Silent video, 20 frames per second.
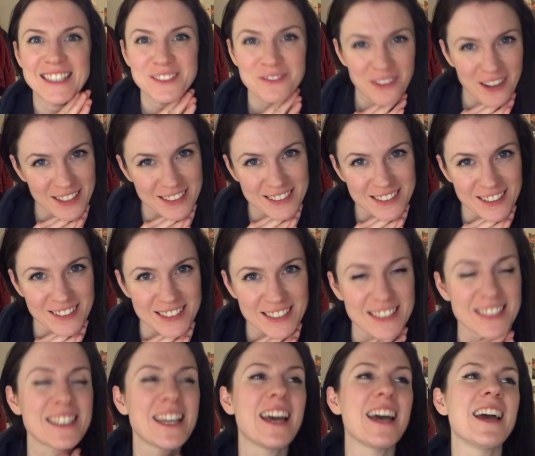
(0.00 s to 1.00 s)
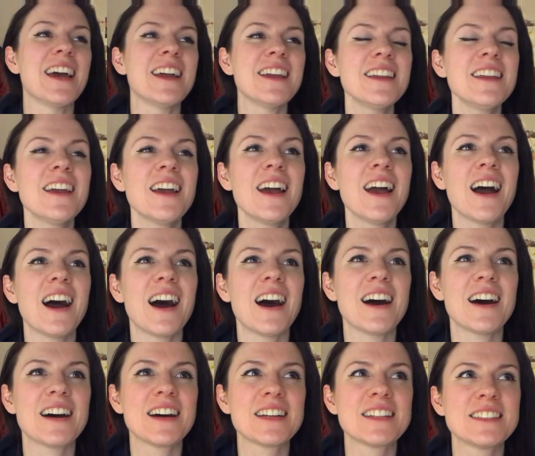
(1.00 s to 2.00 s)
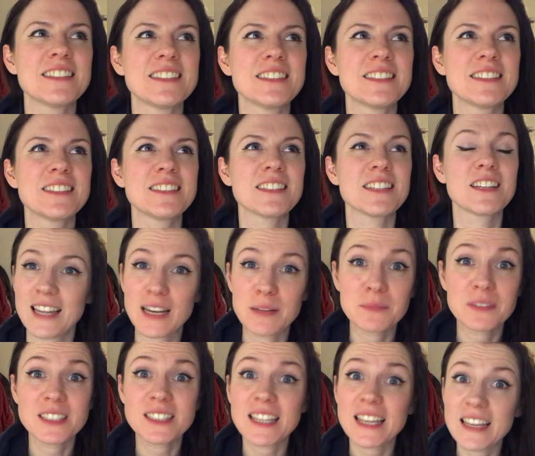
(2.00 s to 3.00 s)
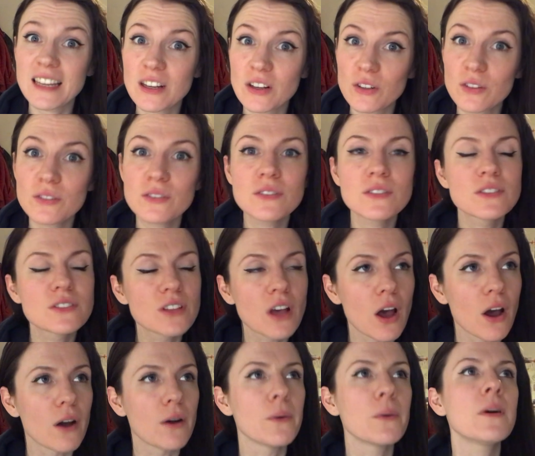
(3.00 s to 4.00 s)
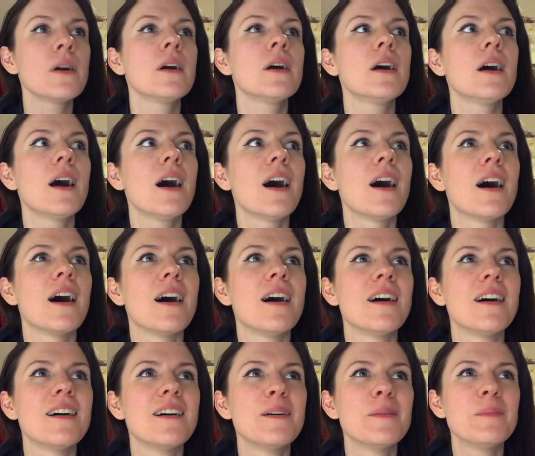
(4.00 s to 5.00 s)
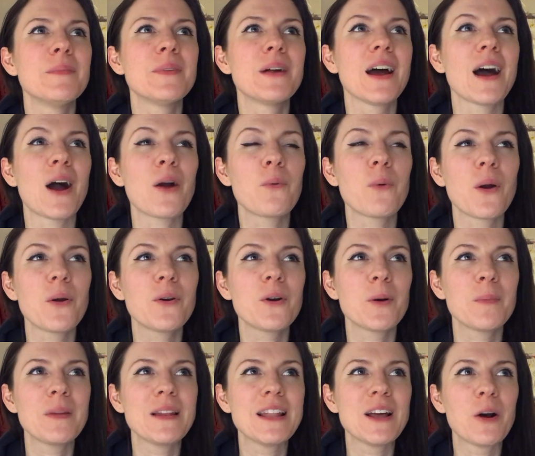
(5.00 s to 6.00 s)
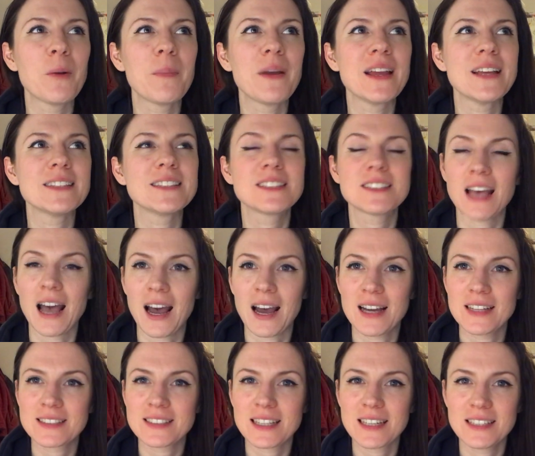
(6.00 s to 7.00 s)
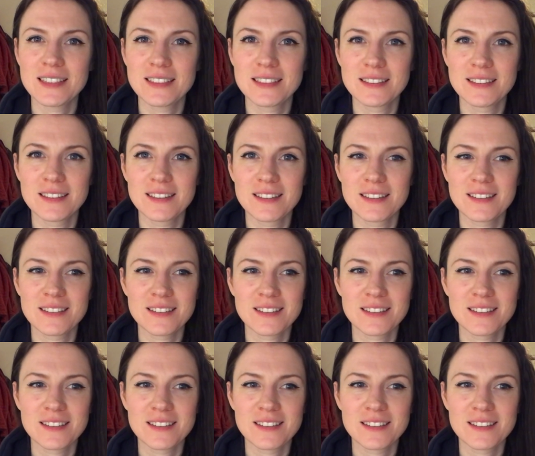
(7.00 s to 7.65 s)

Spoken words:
is Valentine's Day and I'm single, so I woke up a little bit sad and